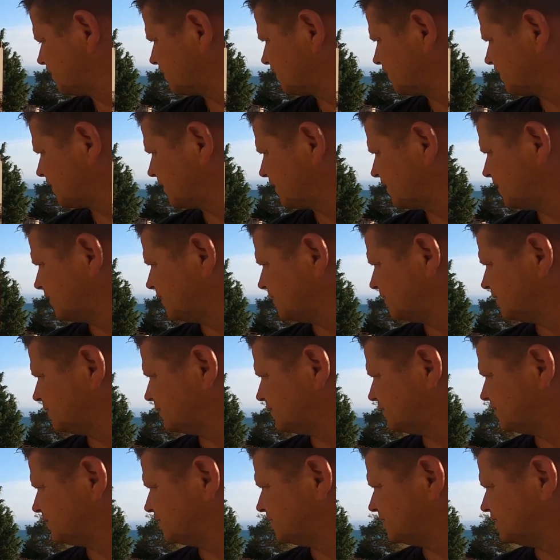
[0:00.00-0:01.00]

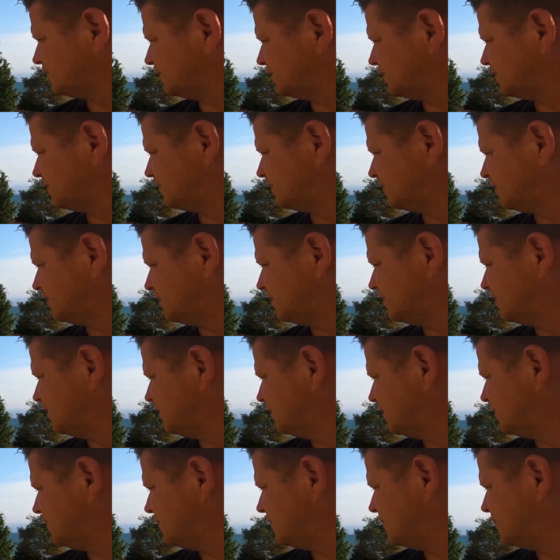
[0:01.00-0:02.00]

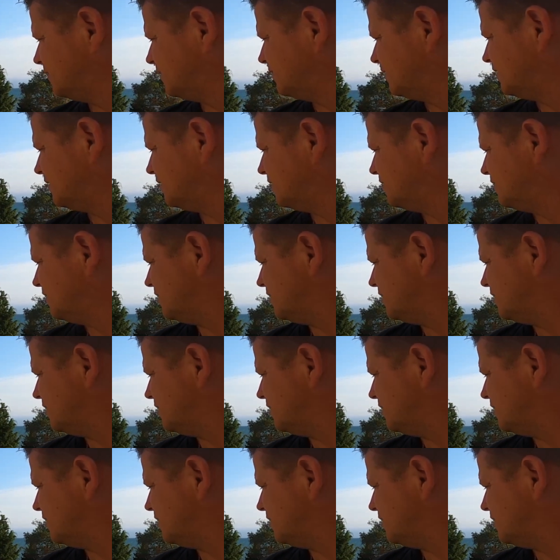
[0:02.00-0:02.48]
[no speech]